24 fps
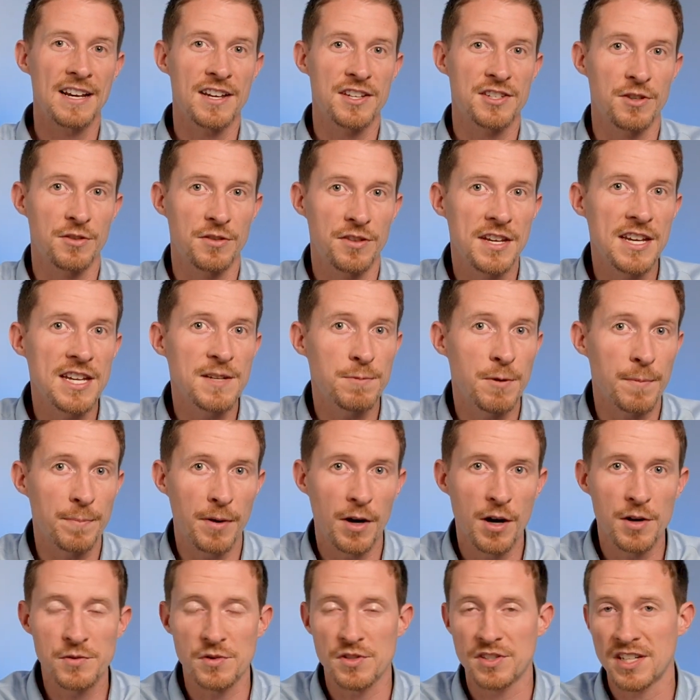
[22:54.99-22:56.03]
So these
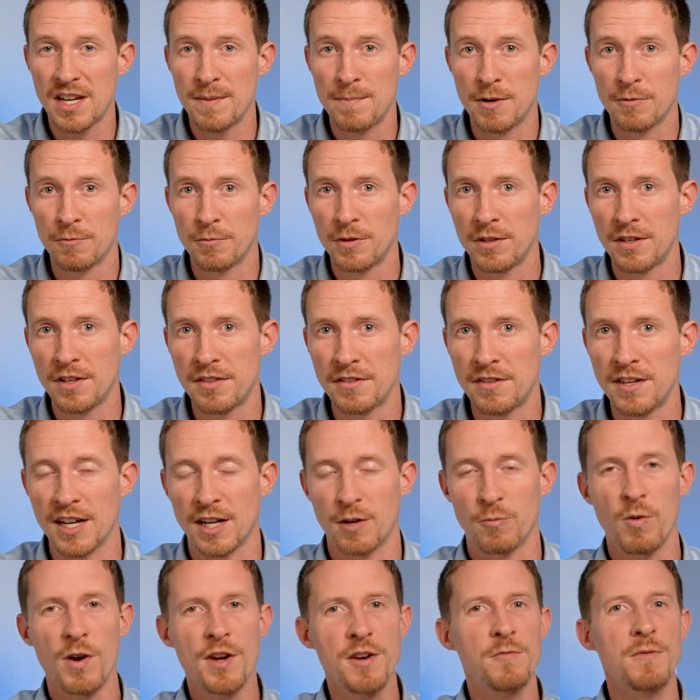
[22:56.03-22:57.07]
proposals can be really
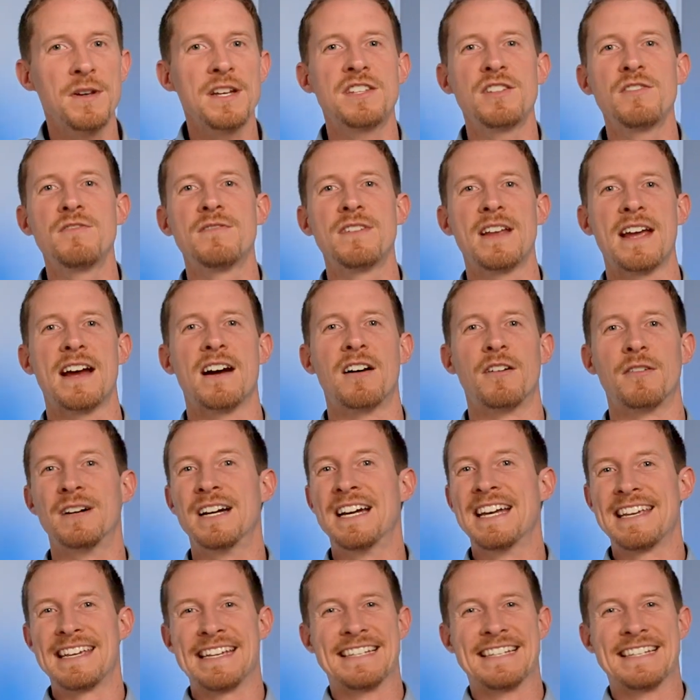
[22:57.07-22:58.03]
thick. What do we do now?